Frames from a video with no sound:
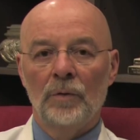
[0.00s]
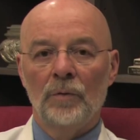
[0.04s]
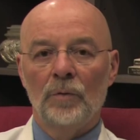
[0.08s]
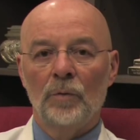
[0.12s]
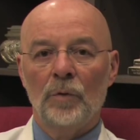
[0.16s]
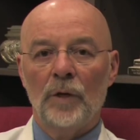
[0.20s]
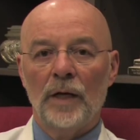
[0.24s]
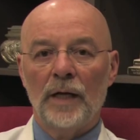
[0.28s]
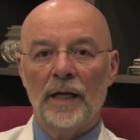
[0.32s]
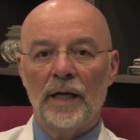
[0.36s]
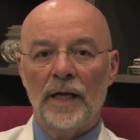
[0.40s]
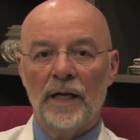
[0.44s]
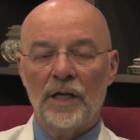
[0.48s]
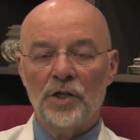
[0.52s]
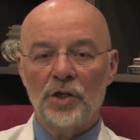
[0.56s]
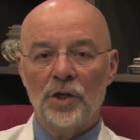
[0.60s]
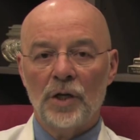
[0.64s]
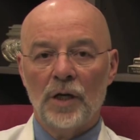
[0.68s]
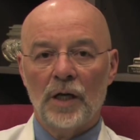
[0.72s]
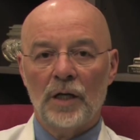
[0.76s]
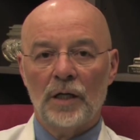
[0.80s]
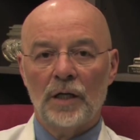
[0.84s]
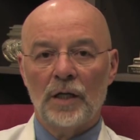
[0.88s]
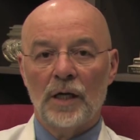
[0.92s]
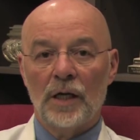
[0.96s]
Radiation
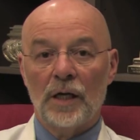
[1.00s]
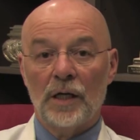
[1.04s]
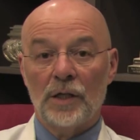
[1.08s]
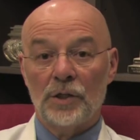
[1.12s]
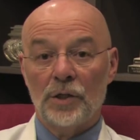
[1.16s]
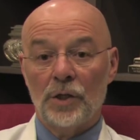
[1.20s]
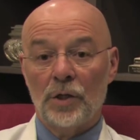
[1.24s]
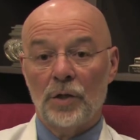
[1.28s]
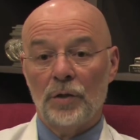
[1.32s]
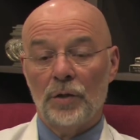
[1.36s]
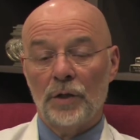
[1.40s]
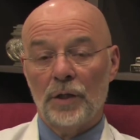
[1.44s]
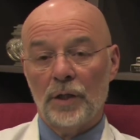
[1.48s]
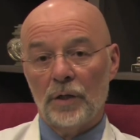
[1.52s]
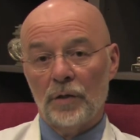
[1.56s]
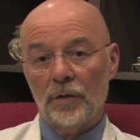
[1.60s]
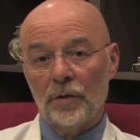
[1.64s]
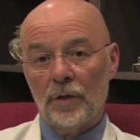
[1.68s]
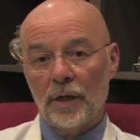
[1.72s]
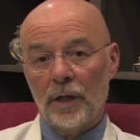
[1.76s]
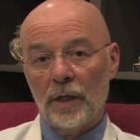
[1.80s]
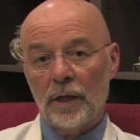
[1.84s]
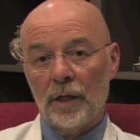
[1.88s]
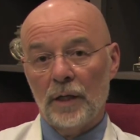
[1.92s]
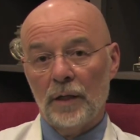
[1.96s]
oncology, on the other
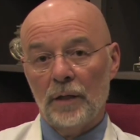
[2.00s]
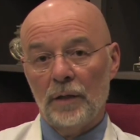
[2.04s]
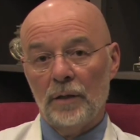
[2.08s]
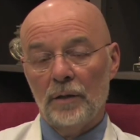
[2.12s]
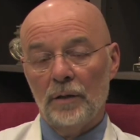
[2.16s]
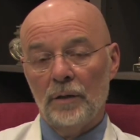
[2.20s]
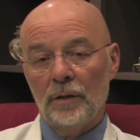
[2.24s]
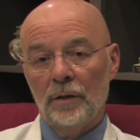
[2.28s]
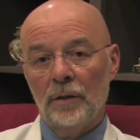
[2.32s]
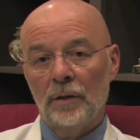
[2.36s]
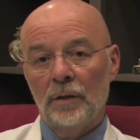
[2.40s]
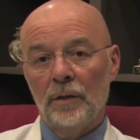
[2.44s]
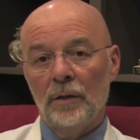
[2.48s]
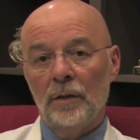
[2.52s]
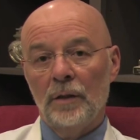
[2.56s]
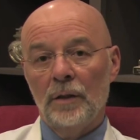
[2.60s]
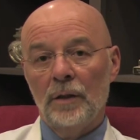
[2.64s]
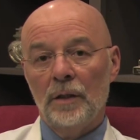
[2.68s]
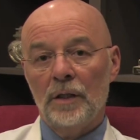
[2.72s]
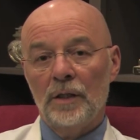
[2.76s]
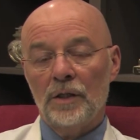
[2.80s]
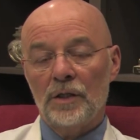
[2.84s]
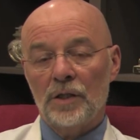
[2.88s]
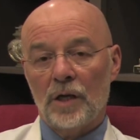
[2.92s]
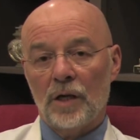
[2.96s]
hand,
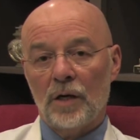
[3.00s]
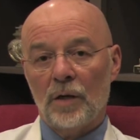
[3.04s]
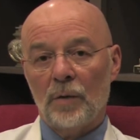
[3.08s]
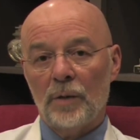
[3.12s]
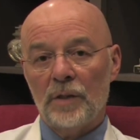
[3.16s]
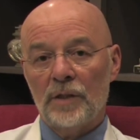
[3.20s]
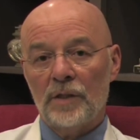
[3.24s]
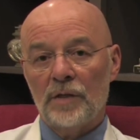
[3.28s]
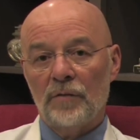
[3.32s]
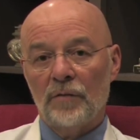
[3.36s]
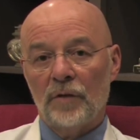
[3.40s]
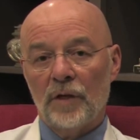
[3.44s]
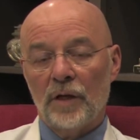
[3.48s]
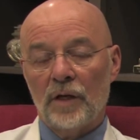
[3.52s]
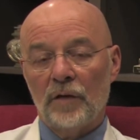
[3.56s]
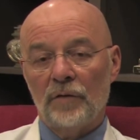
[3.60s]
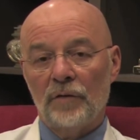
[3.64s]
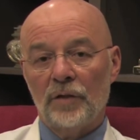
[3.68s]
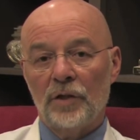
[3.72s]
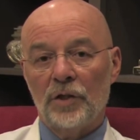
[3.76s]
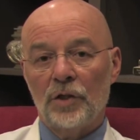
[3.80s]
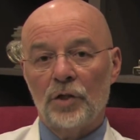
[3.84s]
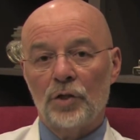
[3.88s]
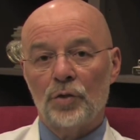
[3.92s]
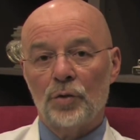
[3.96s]
is always involved
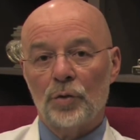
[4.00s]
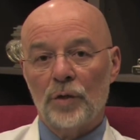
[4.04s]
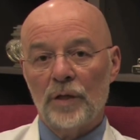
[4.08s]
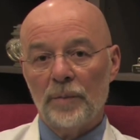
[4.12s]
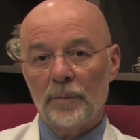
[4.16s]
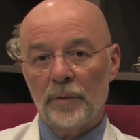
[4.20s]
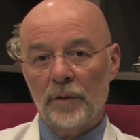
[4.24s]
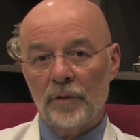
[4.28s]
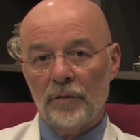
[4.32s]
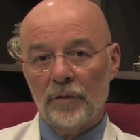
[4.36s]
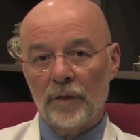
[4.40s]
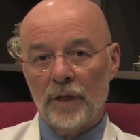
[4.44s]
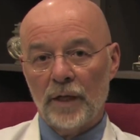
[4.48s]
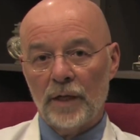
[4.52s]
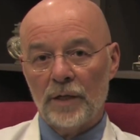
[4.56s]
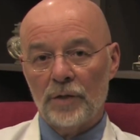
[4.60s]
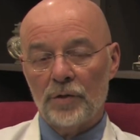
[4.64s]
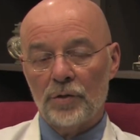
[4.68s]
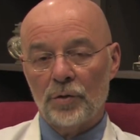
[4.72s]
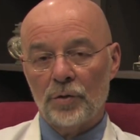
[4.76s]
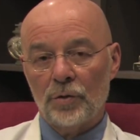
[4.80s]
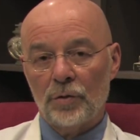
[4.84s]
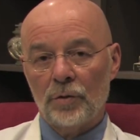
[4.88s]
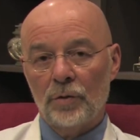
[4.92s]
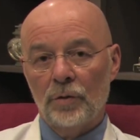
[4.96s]
in the treatment of
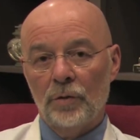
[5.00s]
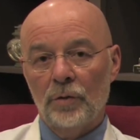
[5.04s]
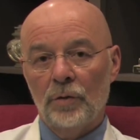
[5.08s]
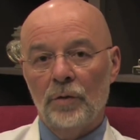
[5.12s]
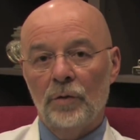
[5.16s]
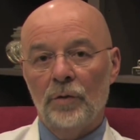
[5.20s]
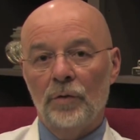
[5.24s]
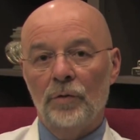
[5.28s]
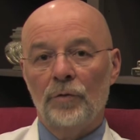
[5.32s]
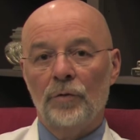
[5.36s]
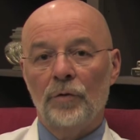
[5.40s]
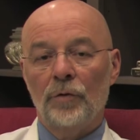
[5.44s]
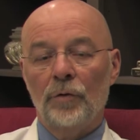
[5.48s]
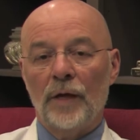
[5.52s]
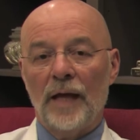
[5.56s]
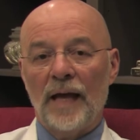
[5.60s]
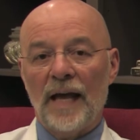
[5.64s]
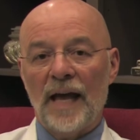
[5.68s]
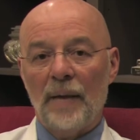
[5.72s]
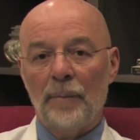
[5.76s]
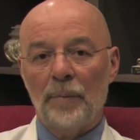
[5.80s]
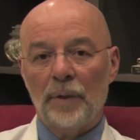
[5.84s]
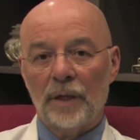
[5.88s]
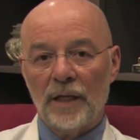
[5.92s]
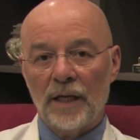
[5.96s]
cancer through the
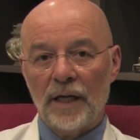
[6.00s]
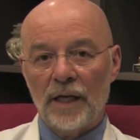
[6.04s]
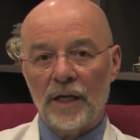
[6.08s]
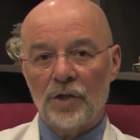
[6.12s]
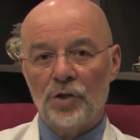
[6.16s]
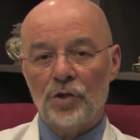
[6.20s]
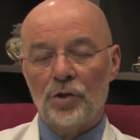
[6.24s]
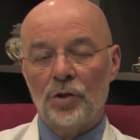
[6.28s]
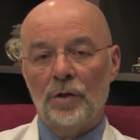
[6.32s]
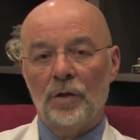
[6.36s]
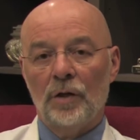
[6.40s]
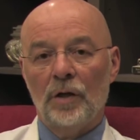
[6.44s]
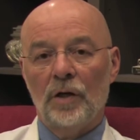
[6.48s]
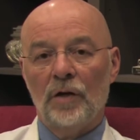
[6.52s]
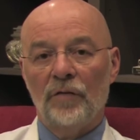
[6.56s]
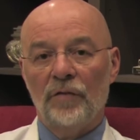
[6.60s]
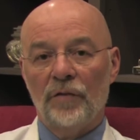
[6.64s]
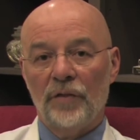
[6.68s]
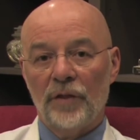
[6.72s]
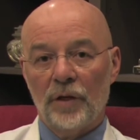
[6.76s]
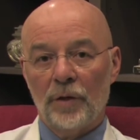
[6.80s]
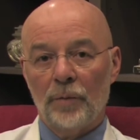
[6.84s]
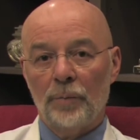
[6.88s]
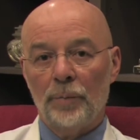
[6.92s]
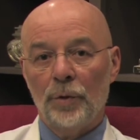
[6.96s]
application of
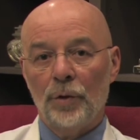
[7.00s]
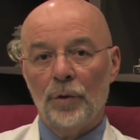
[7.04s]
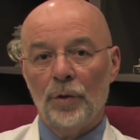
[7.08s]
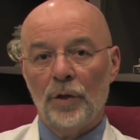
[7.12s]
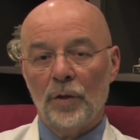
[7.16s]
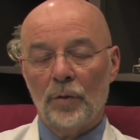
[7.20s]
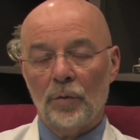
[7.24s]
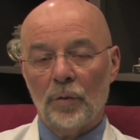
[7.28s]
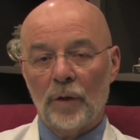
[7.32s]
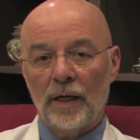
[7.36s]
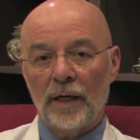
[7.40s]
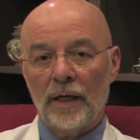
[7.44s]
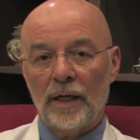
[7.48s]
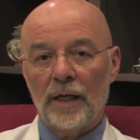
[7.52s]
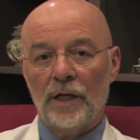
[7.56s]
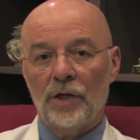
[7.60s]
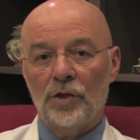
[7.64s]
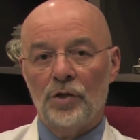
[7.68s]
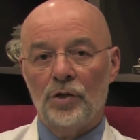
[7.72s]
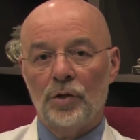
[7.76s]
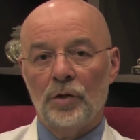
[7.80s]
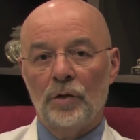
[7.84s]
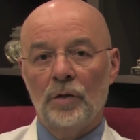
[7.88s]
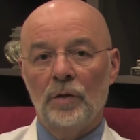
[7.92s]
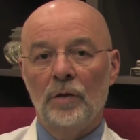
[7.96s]
therapeutic
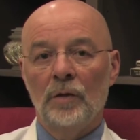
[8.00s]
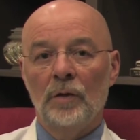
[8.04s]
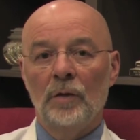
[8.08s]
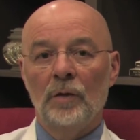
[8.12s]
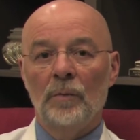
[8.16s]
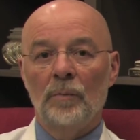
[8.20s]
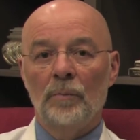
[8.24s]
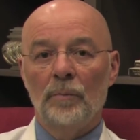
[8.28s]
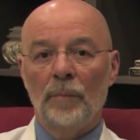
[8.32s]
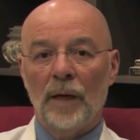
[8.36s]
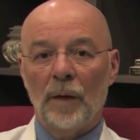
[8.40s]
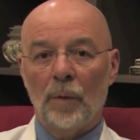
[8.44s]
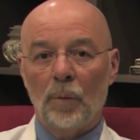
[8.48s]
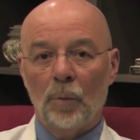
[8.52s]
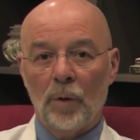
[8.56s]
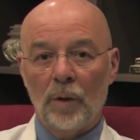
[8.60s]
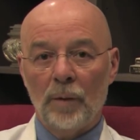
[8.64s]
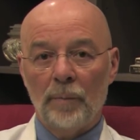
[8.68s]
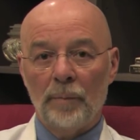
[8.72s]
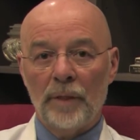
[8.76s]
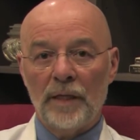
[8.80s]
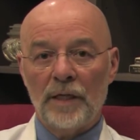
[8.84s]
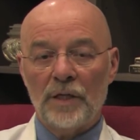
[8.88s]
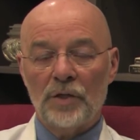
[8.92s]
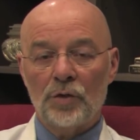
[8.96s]
radiation by
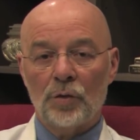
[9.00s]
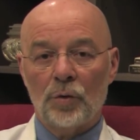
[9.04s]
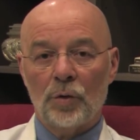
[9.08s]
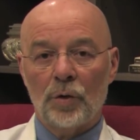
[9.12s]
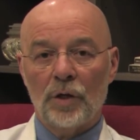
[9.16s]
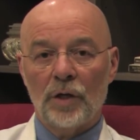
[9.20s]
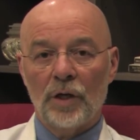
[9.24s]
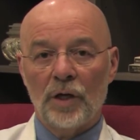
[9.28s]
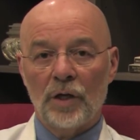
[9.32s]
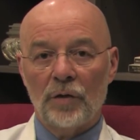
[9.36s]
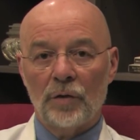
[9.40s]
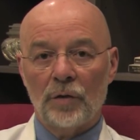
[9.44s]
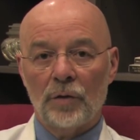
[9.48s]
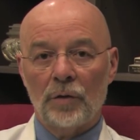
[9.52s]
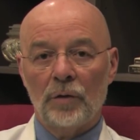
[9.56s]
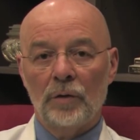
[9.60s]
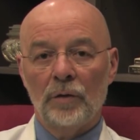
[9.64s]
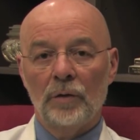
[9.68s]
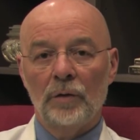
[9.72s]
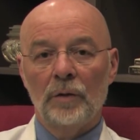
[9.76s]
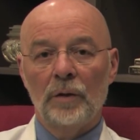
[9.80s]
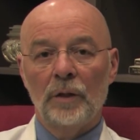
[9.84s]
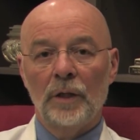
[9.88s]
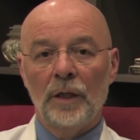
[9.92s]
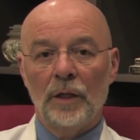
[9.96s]
one means or another
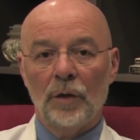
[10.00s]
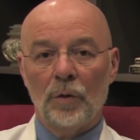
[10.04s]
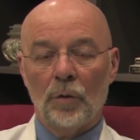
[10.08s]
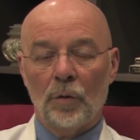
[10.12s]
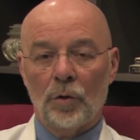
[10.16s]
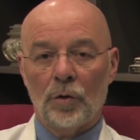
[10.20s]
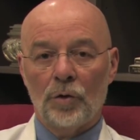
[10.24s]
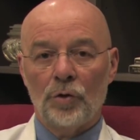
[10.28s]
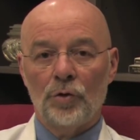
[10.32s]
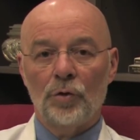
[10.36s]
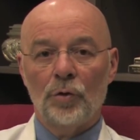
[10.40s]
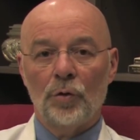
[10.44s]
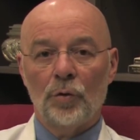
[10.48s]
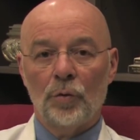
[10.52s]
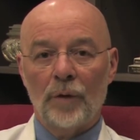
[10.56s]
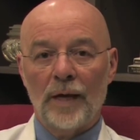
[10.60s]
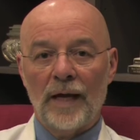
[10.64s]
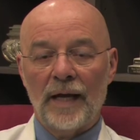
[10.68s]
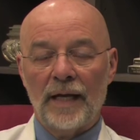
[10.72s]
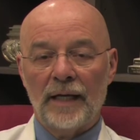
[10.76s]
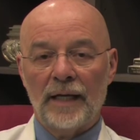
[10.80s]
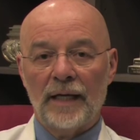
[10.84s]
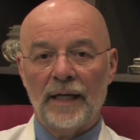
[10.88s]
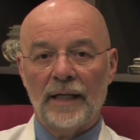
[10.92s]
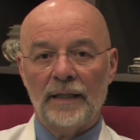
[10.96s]
in order to
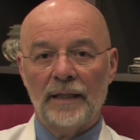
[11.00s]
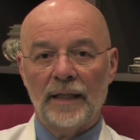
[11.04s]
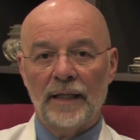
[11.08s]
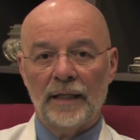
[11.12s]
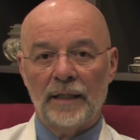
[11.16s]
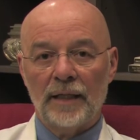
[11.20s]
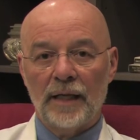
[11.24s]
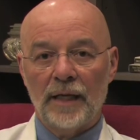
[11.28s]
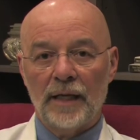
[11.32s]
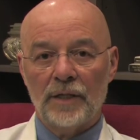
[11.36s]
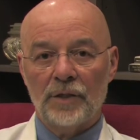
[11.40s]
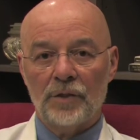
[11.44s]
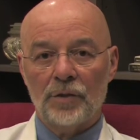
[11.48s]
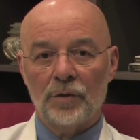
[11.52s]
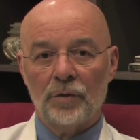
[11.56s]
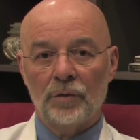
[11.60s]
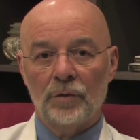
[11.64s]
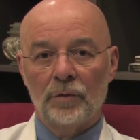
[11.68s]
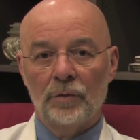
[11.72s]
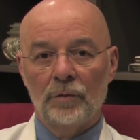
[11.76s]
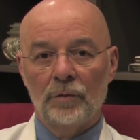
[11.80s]
eradicate that cancer.